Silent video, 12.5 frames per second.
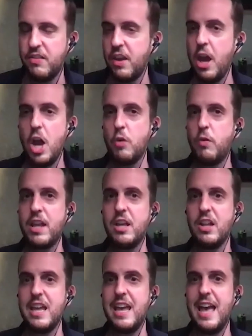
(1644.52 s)
regularly,
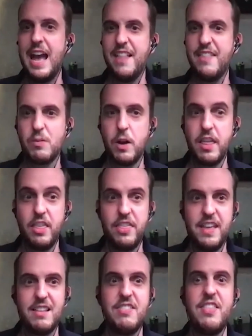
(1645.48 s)
and that's one of the things
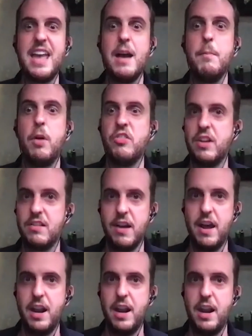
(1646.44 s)
they are most excited
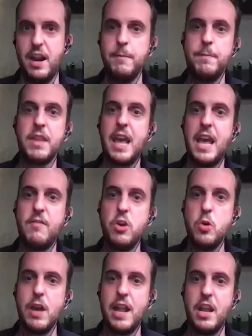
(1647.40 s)
about. If you can
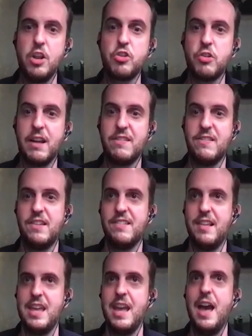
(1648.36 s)
trustlessly
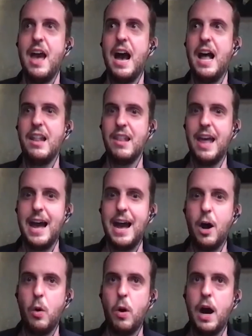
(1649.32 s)

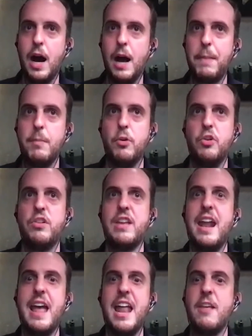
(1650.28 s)
allow people to get
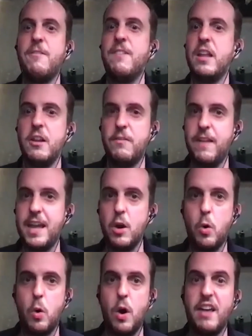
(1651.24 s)
an affiliate fee
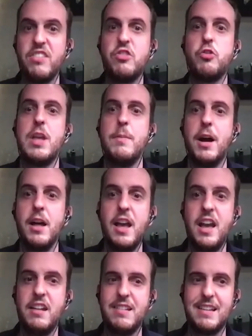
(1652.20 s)
or a streamer
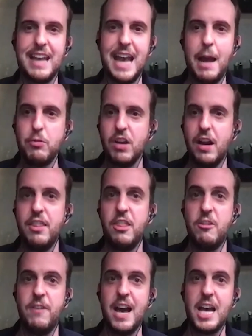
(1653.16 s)
to capture the
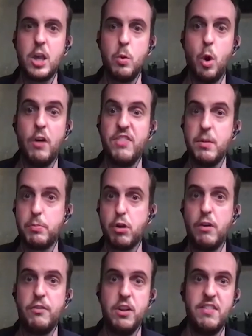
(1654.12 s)
value of the
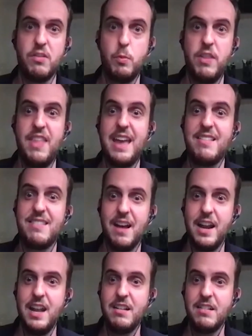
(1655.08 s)
provenance when they sign
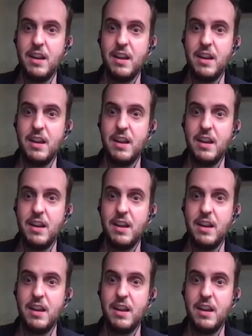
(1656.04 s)
it,